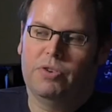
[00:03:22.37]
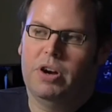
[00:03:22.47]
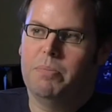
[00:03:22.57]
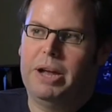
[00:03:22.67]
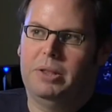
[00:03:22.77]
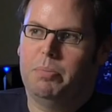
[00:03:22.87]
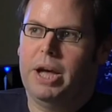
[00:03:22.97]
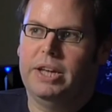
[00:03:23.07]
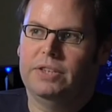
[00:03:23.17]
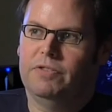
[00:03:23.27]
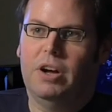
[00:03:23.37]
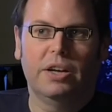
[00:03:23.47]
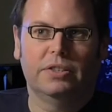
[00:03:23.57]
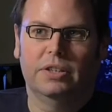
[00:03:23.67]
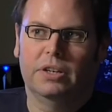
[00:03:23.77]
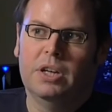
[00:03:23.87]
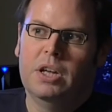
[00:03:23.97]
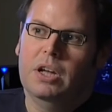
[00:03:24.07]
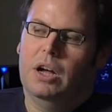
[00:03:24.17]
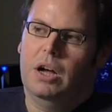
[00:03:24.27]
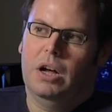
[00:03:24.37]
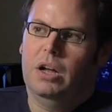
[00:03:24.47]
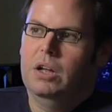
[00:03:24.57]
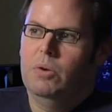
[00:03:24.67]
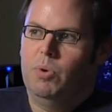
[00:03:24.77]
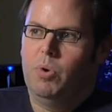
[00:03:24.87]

trying to make the pace faster. We